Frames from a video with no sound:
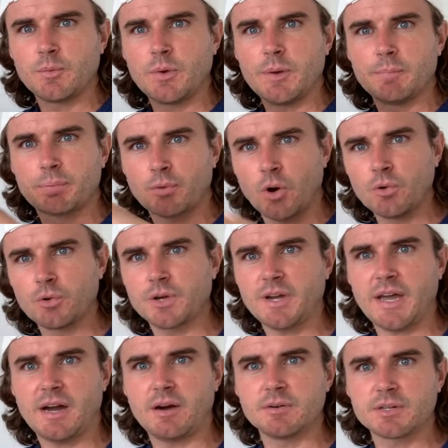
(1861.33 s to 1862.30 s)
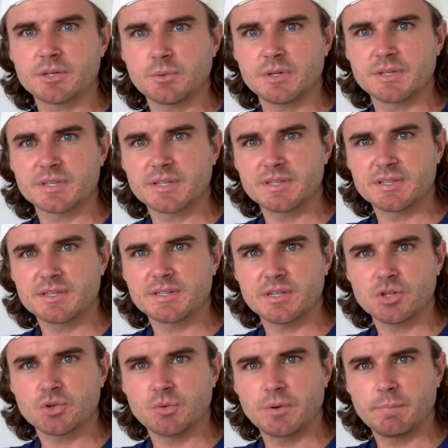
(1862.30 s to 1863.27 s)
we broke it out into its
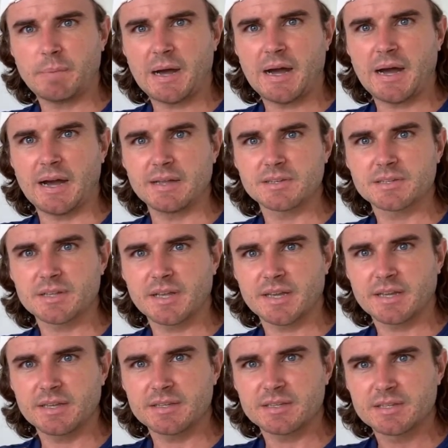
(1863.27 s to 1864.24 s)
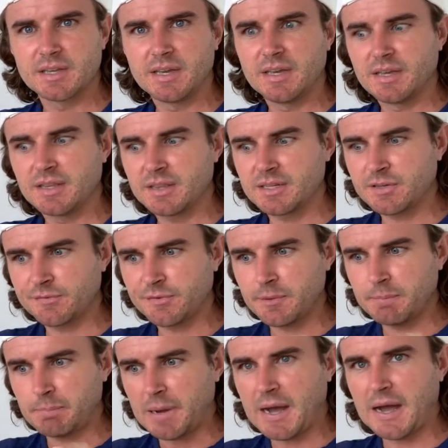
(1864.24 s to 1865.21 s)
constituent parts. Like, it's the
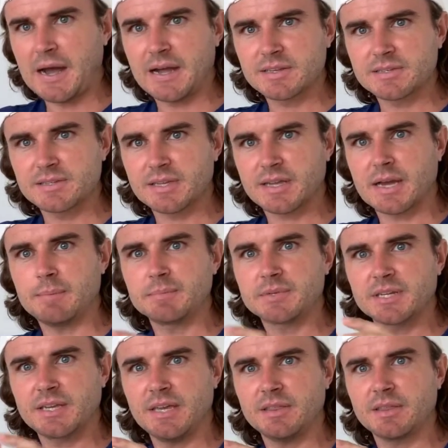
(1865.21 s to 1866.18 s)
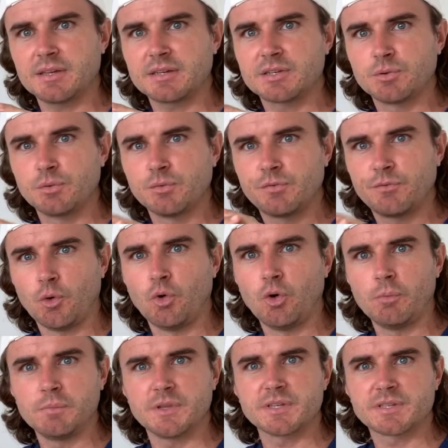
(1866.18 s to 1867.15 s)
different parts that come together to
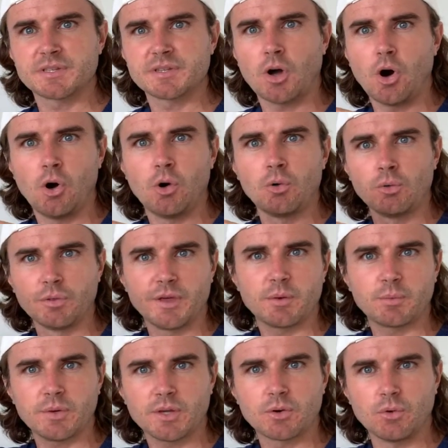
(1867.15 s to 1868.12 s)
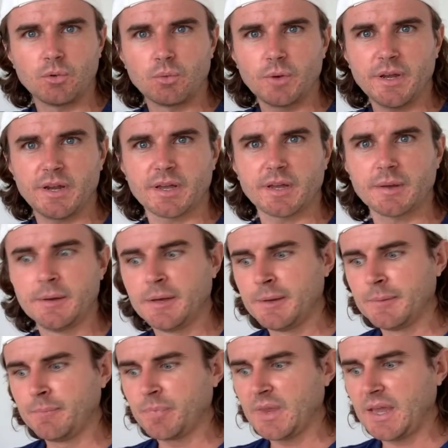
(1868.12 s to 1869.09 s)
form this whole that we call wedding.
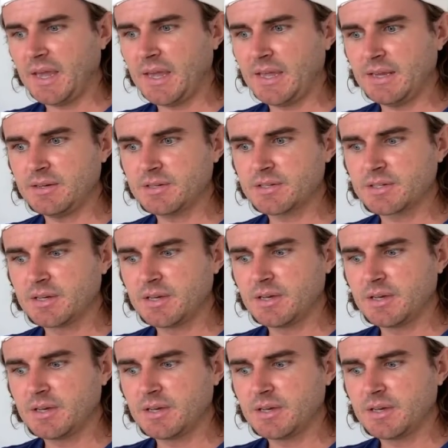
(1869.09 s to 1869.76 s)
And